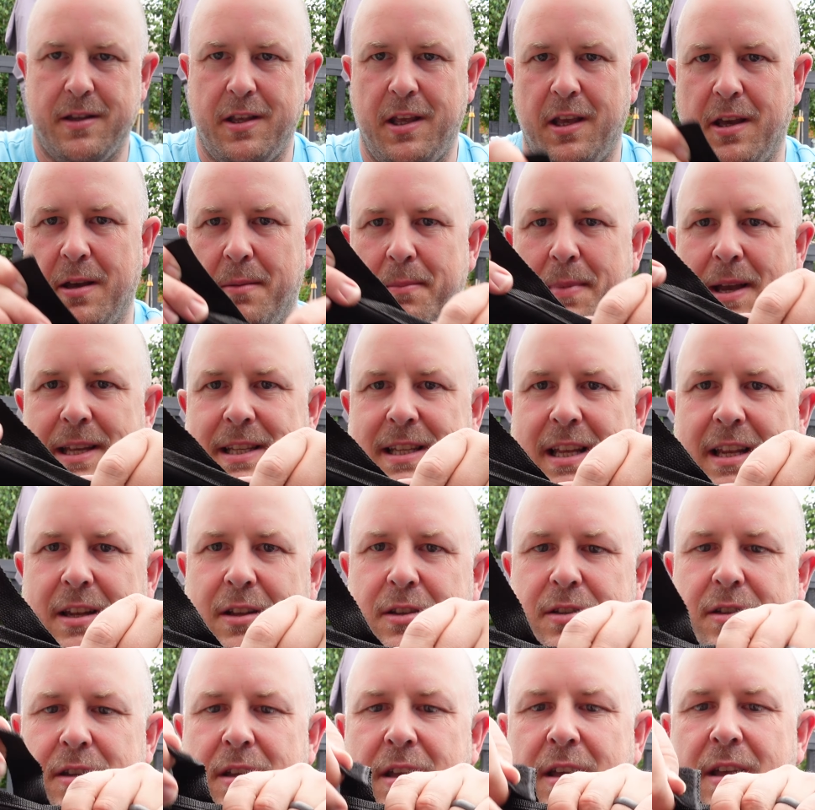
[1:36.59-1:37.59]
You can basically
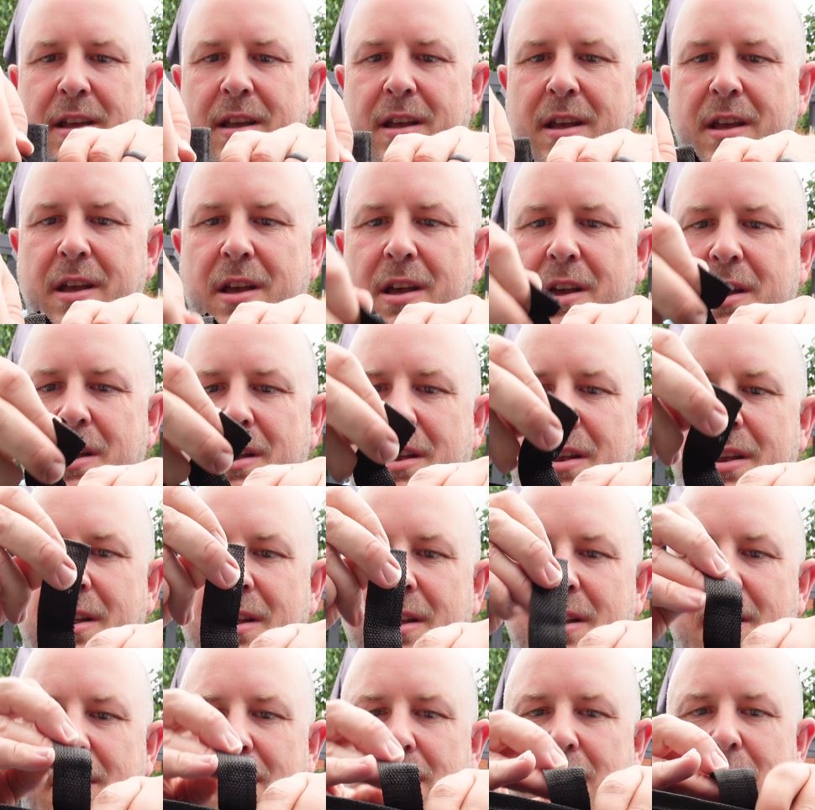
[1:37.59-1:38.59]
just
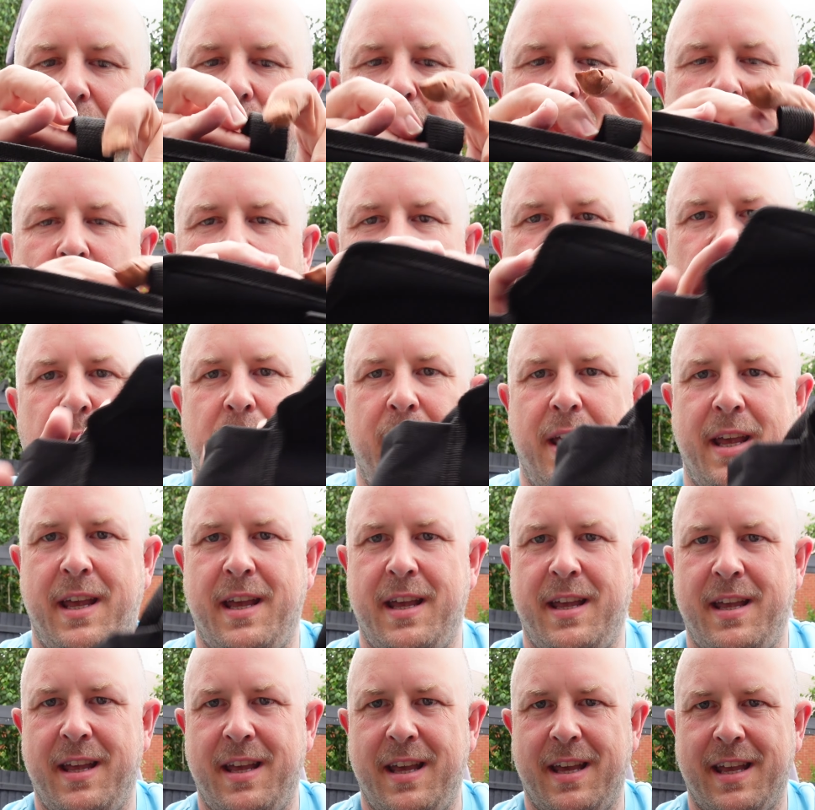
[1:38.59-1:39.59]
go through
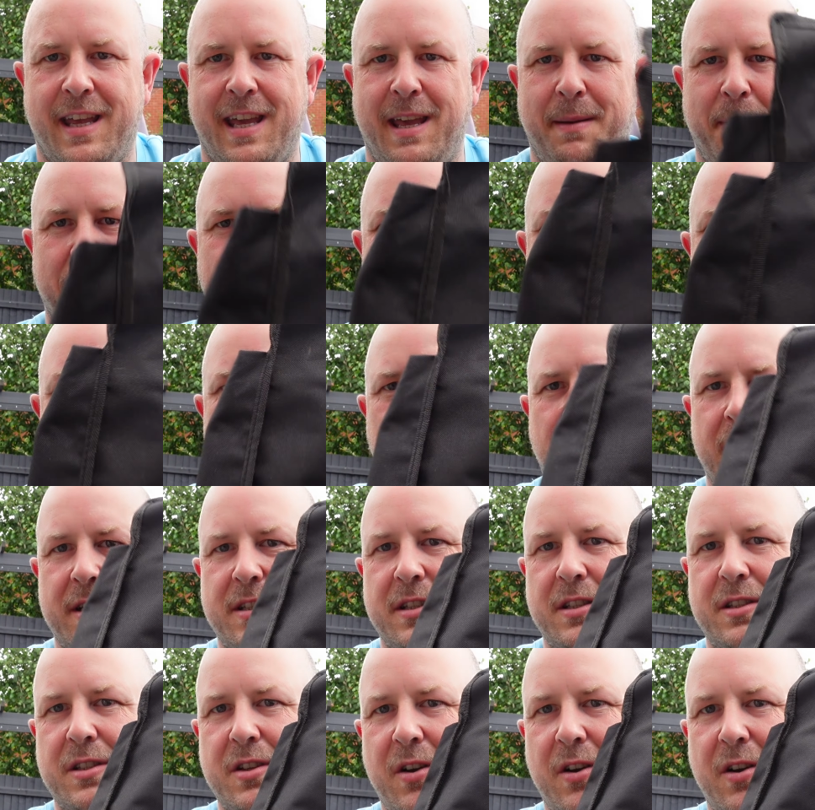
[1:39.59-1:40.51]
here and keep it all nice and